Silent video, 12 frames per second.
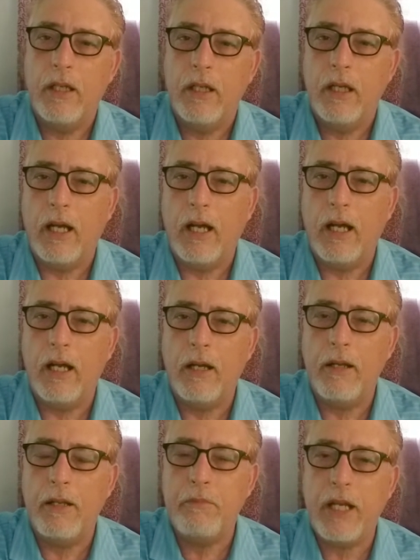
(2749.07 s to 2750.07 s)

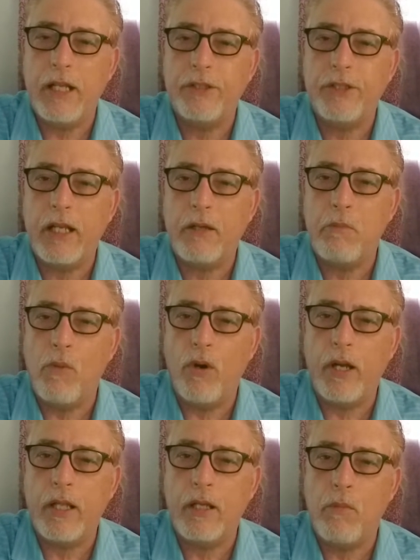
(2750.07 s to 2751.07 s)
MJ saying good
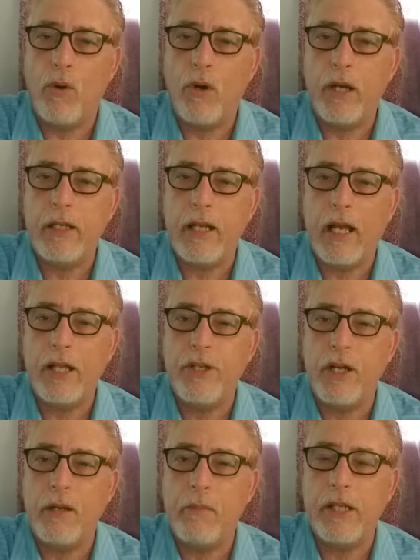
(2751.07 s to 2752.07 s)
morning. Good morning. Hi,
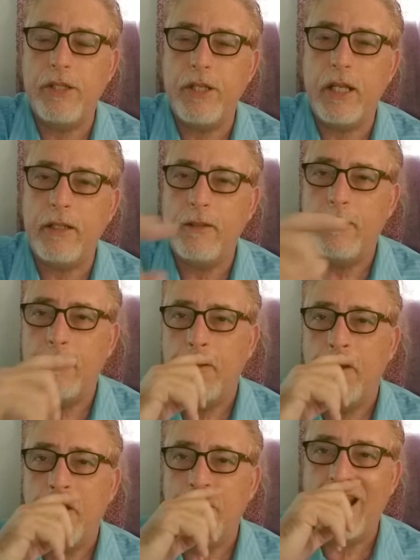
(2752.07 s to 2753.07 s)
Jeremy and Jen.
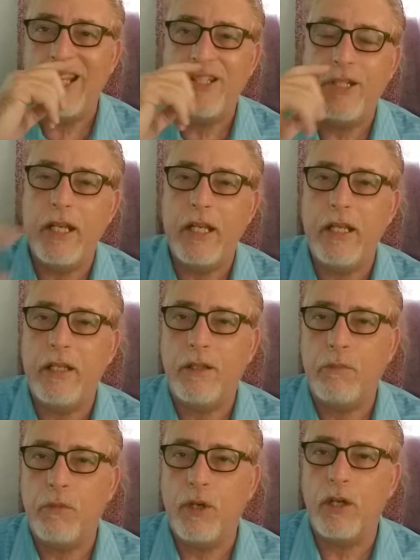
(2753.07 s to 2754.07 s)
JG,
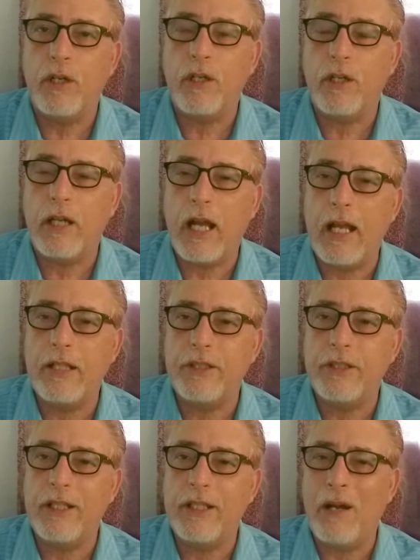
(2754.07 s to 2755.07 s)
Merck, guys,
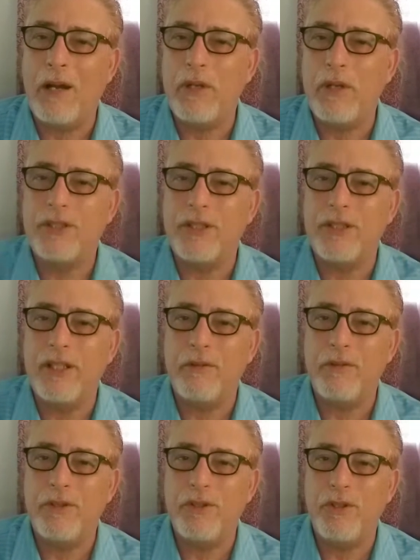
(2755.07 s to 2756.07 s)
how is
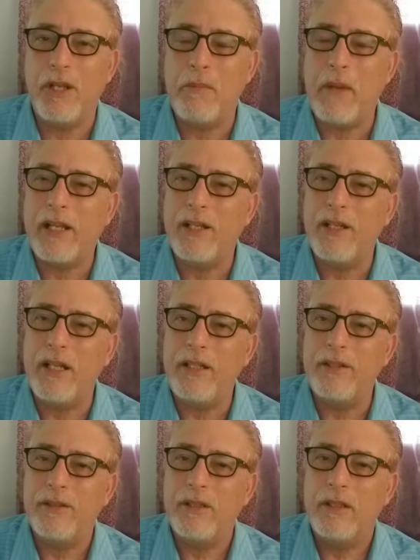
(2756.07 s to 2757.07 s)
it? Judy, am I good?
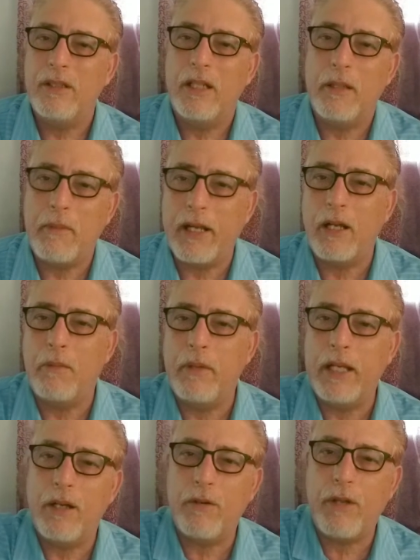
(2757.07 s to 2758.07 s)
Am I coming
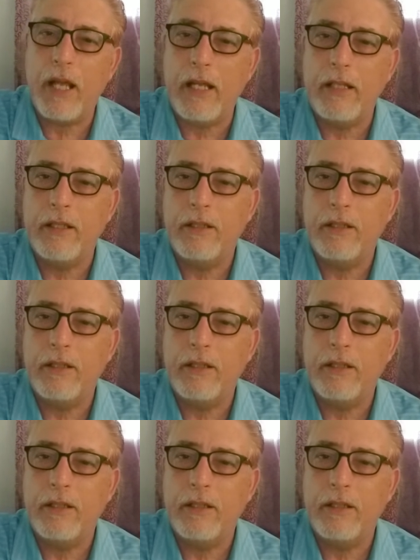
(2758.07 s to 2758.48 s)
in okay?